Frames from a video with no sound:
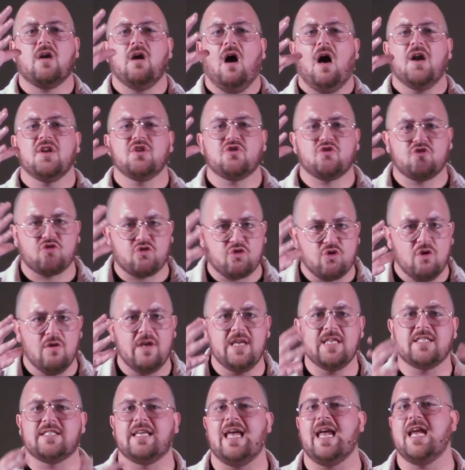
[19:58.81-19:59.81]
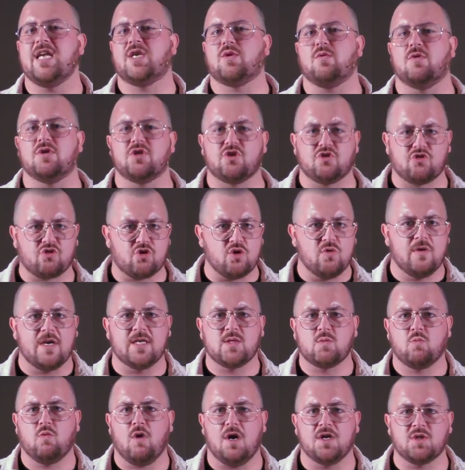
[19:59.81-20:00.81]
God is truly saying to us through
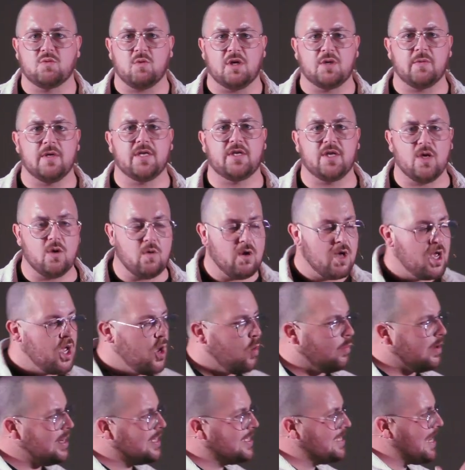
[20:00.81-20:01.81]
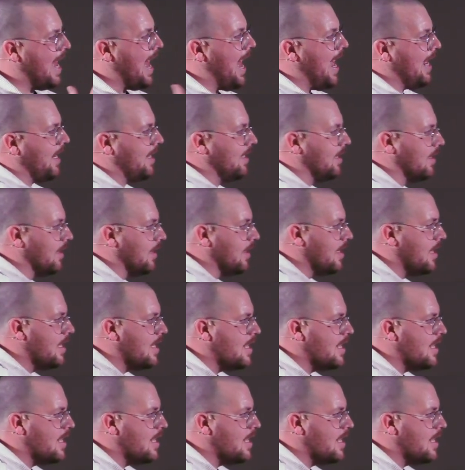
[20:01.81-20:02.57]
His words. What do? We tackle